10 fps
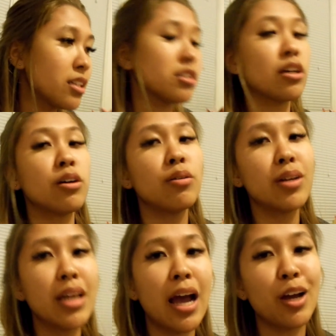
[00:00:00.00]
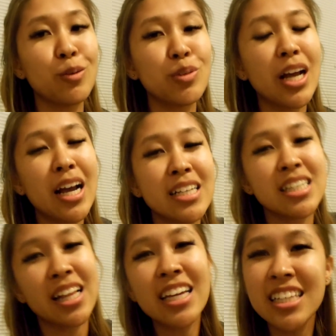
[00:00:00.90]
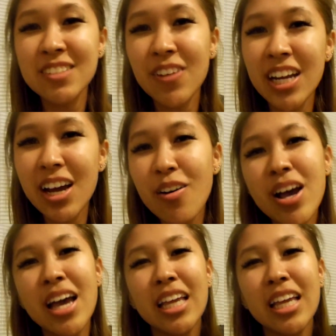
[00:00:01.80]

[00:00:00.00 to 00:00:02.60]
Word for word: So yeah, I hope you guys like this video.